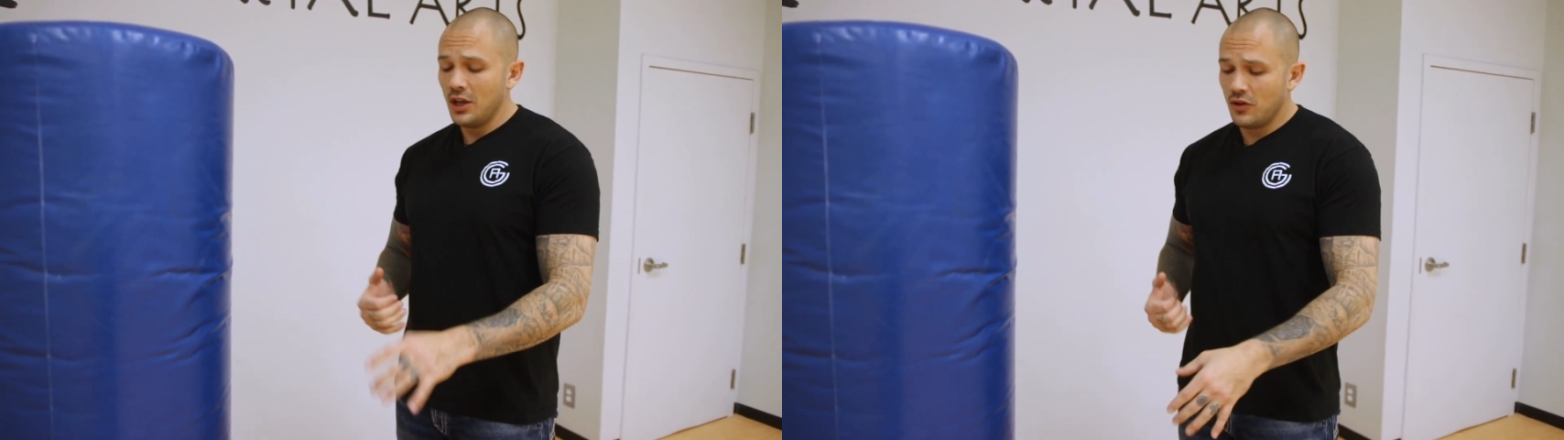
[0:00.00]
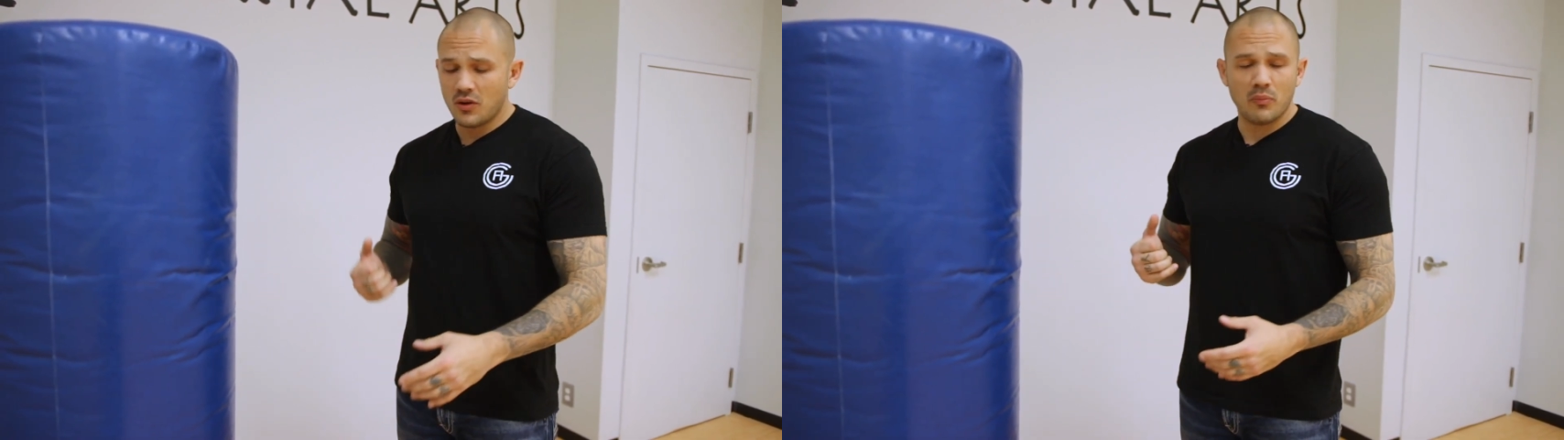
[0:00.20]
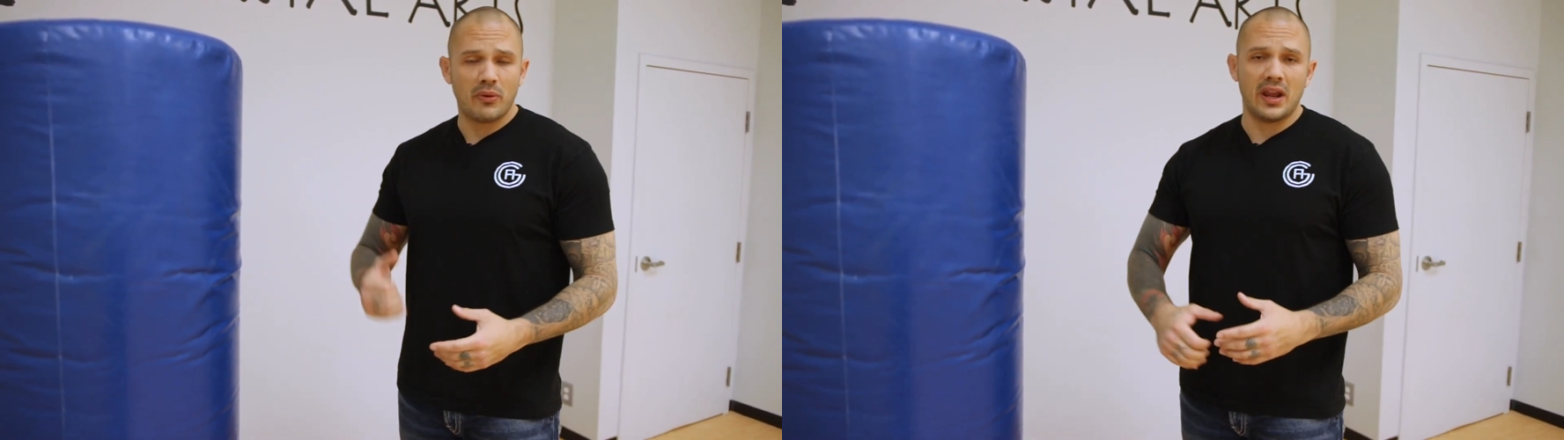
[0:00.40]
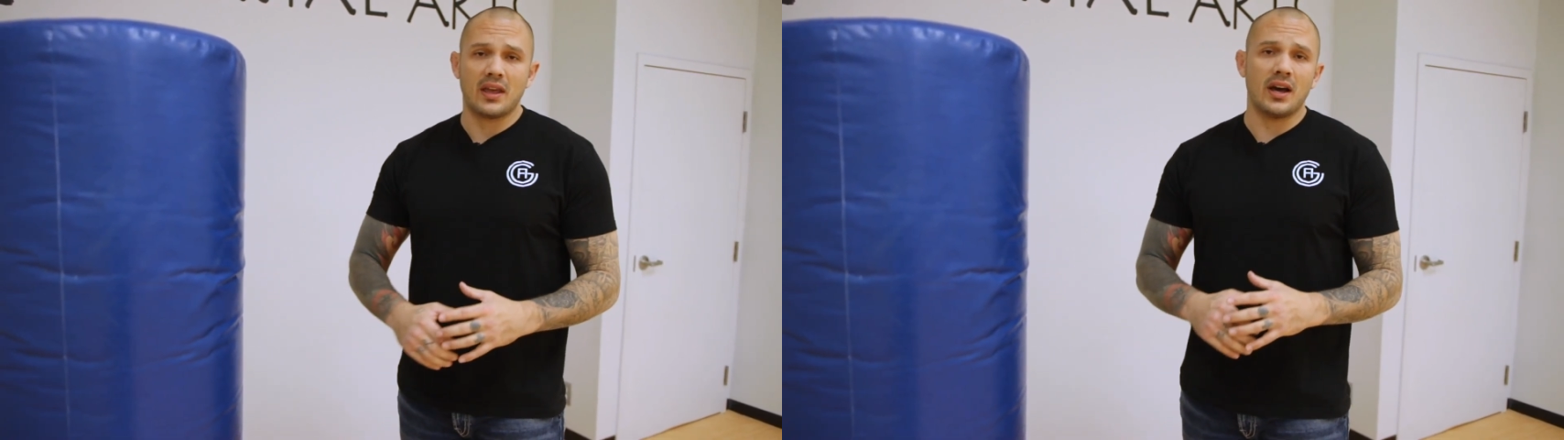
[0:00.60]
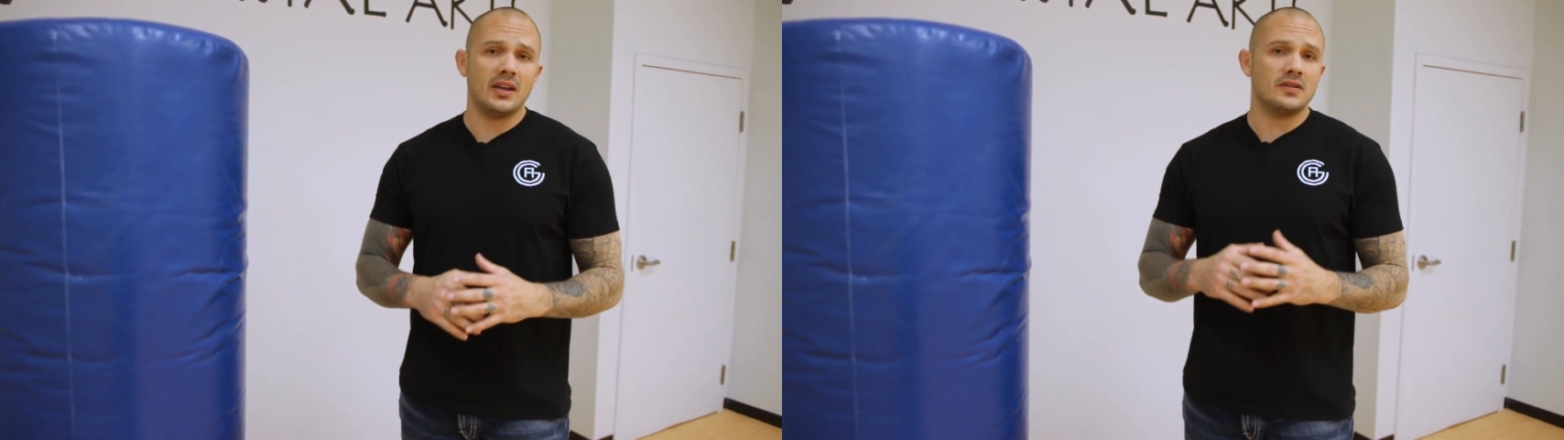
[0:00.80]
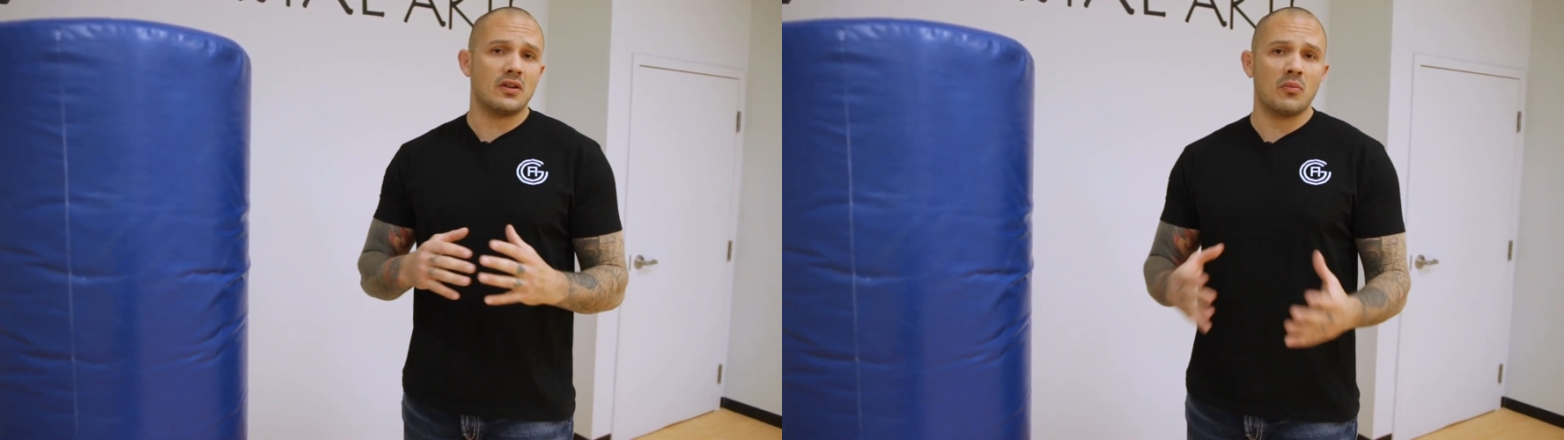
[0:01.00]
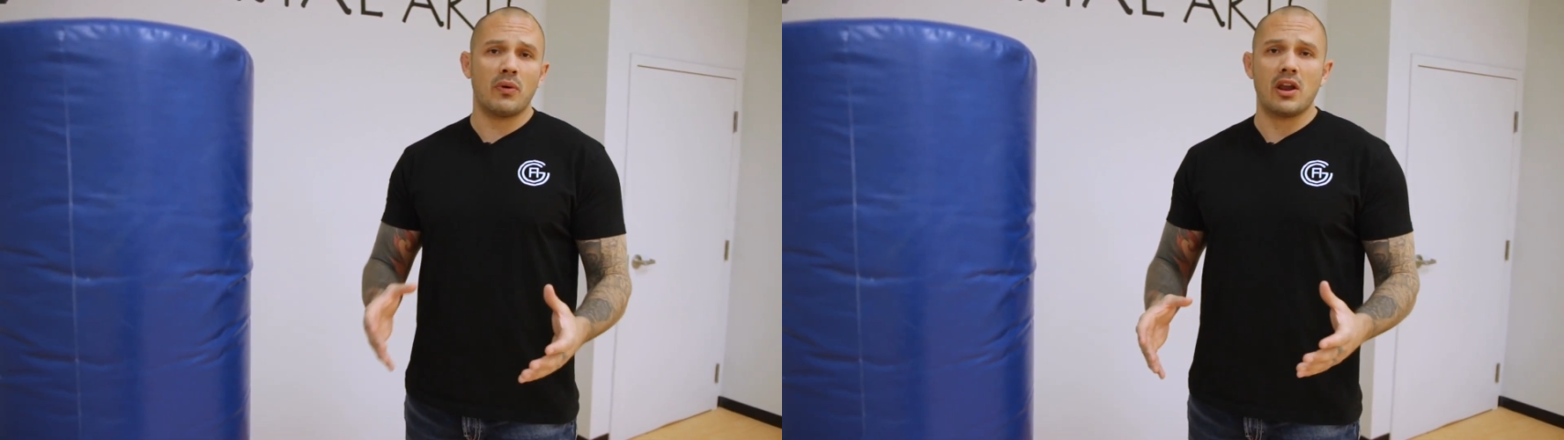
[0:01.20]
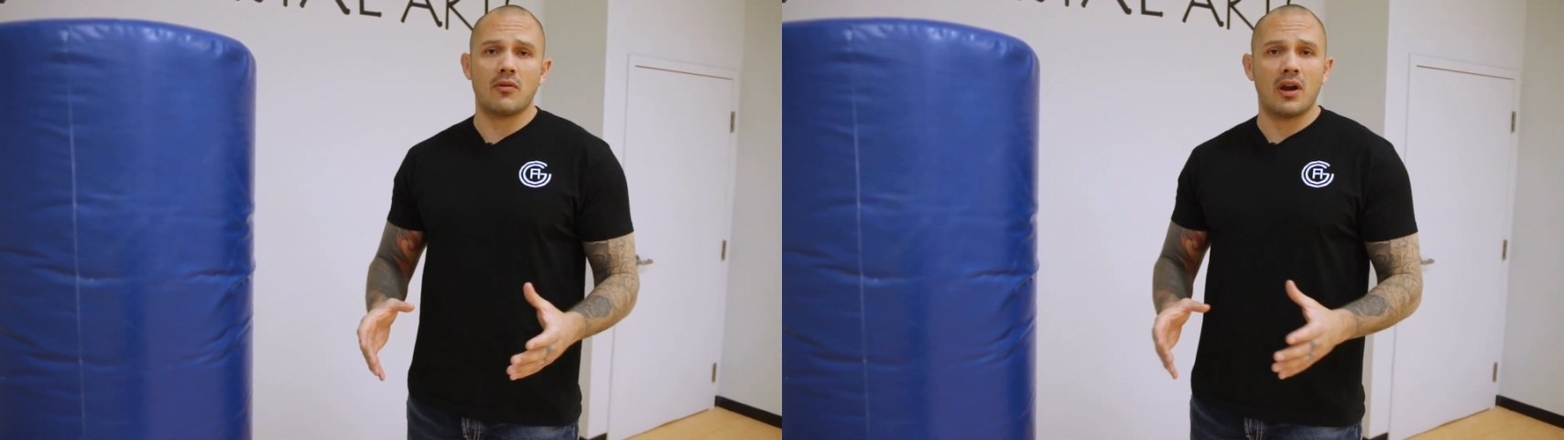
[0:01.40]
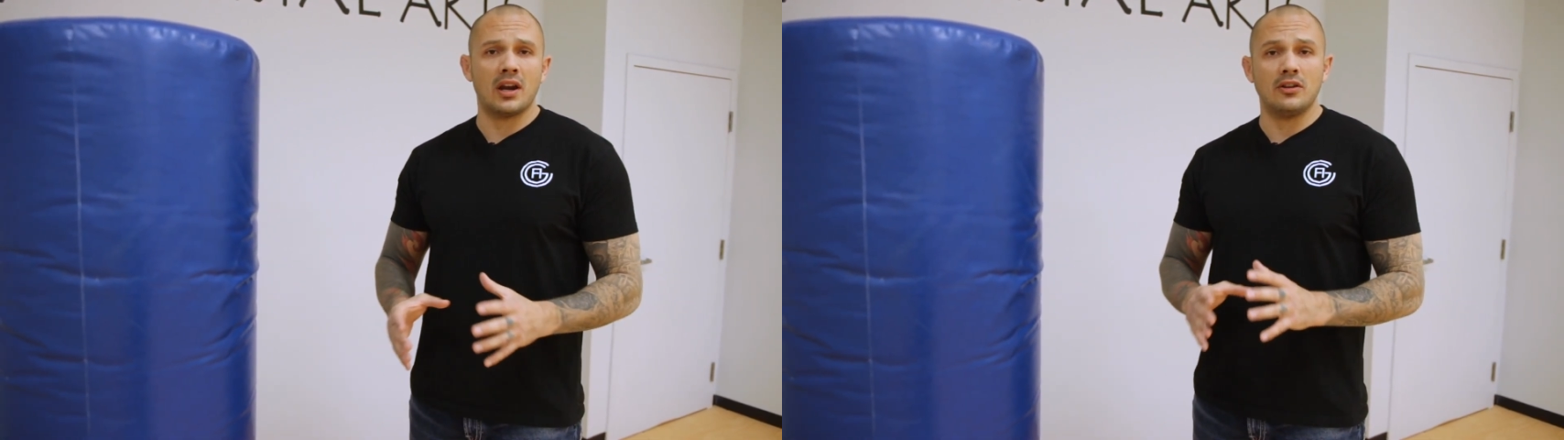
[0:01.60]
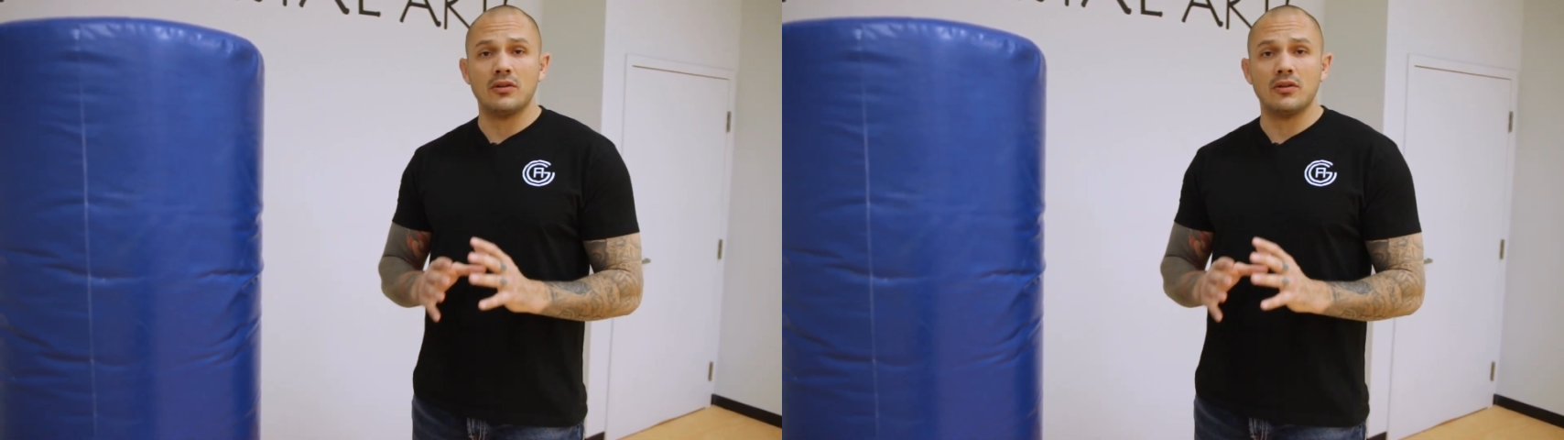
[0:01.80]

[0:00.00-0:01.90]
You can break ice, you can break granite,